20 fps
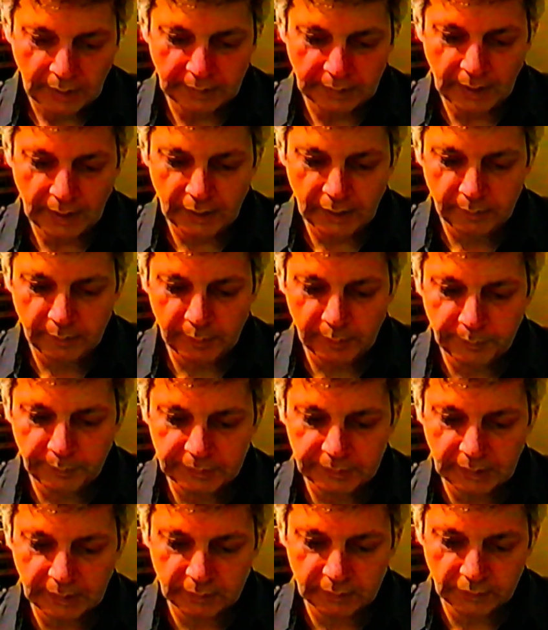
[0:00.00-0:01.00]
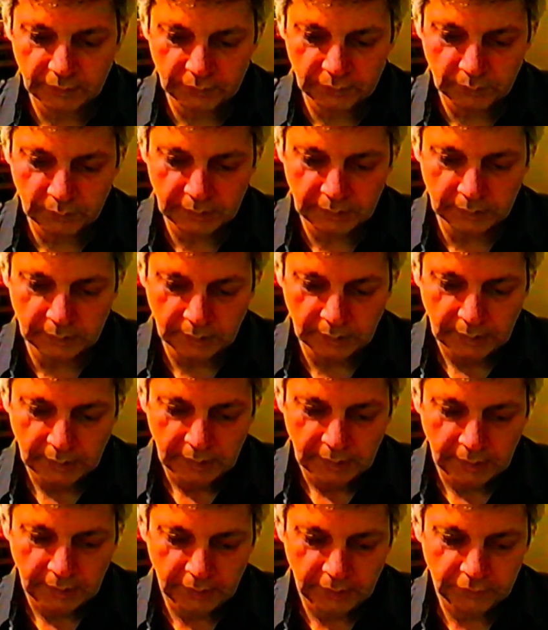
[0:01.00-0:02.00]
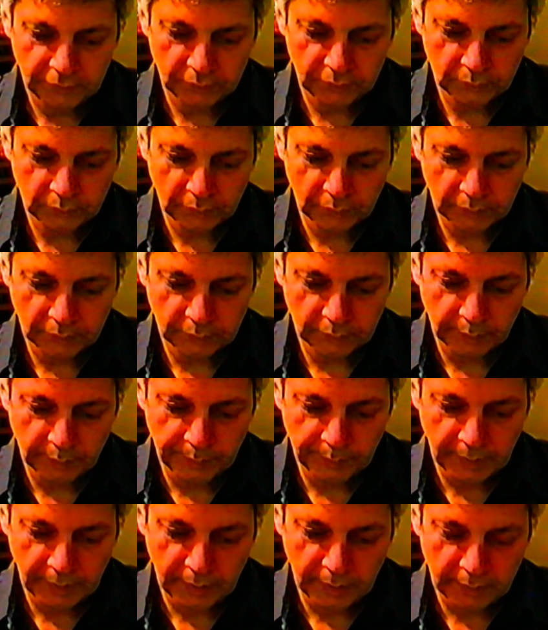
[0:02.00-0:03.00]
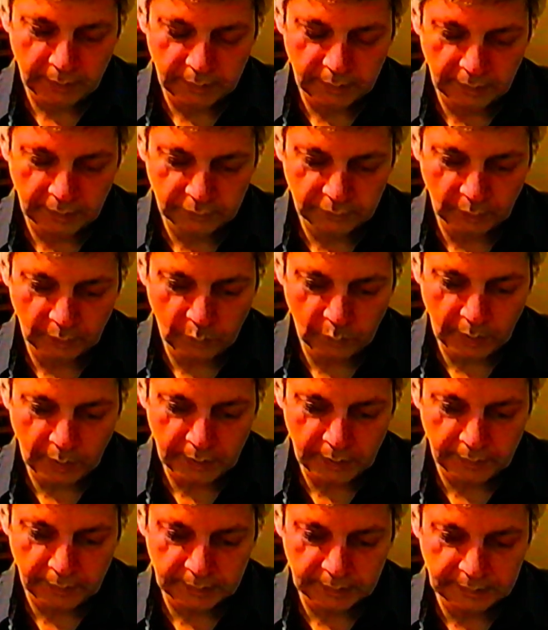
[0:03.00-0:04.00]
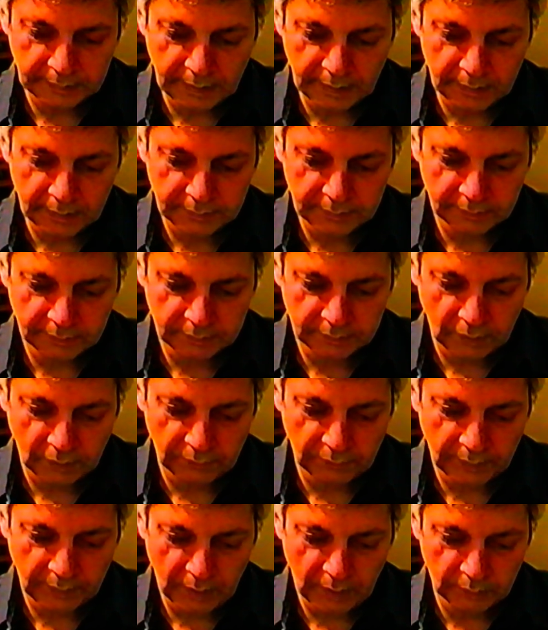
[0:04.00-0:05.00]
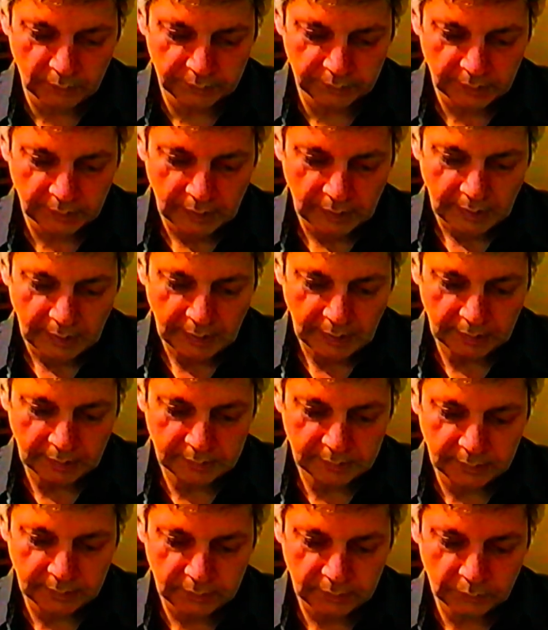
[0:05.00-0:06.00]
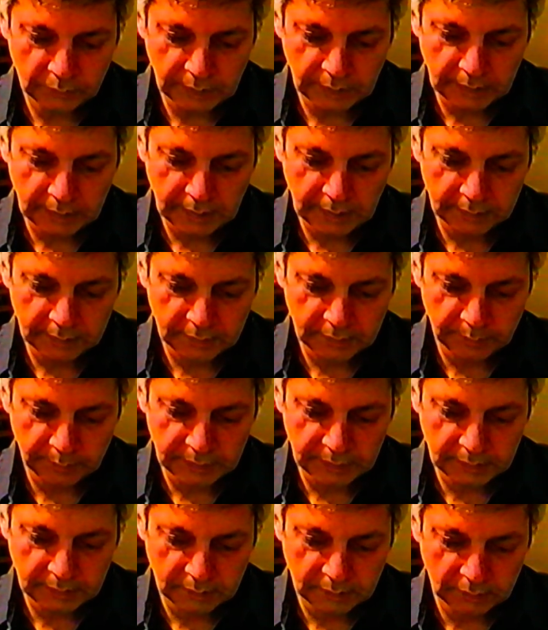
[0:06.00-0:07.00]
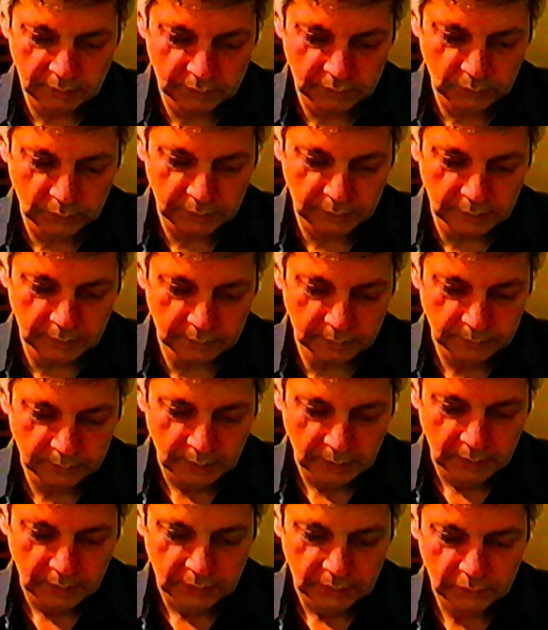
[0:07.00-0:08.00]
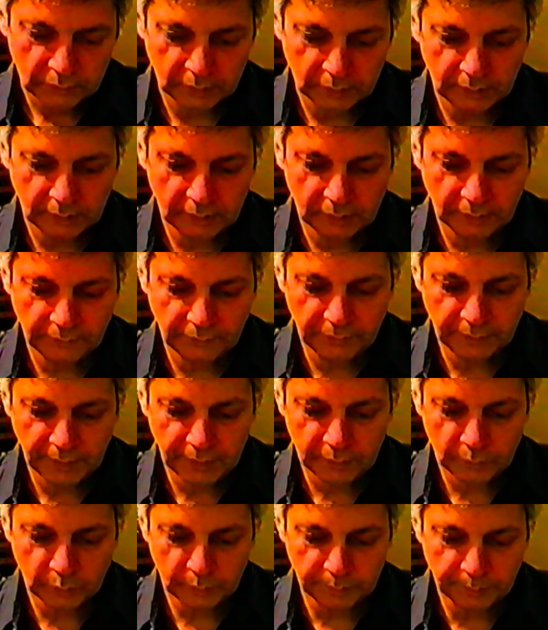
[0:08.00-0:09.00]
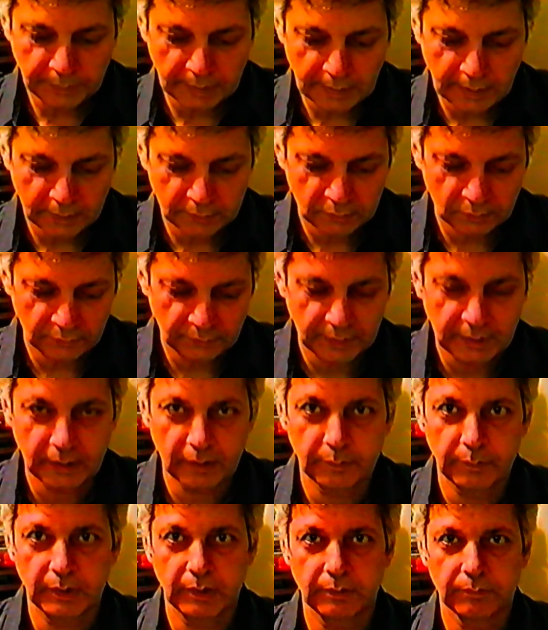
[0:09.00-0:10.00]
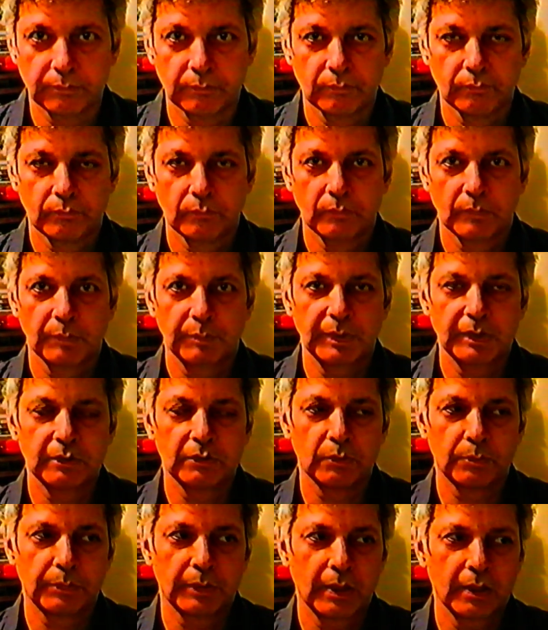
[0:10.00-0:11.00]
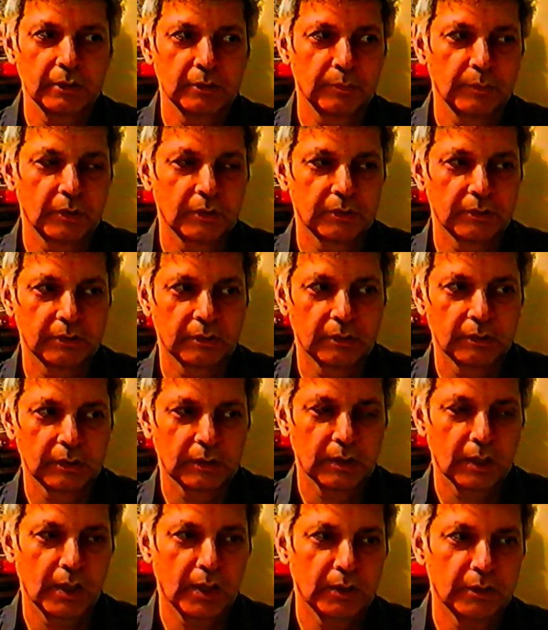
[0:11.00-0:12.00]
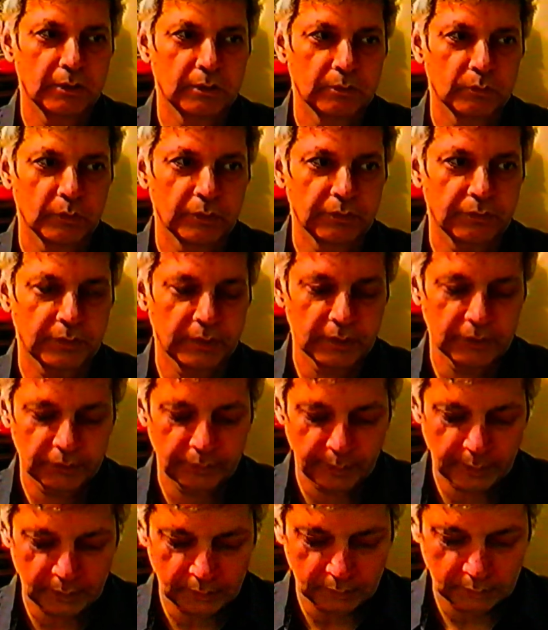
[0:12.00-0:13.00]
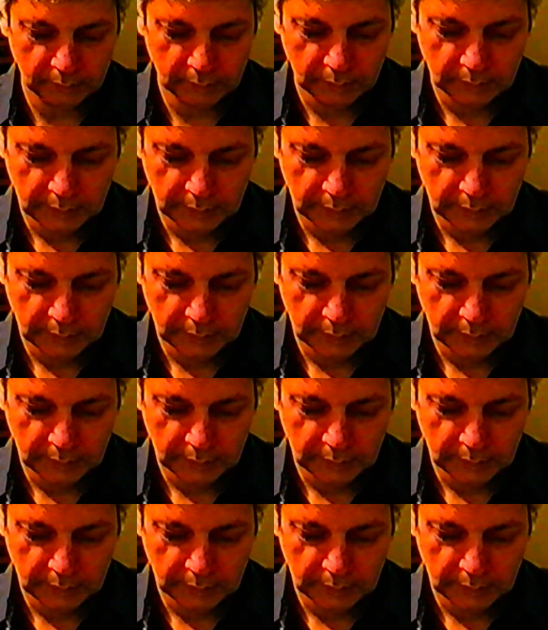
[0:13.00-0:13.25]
and enemy misunderstood it. EG took repair as requiring days instead of hours and didn't realize they misunderstood it, so it interfered with plans of enemy. It did surprise him because Khan was very smart.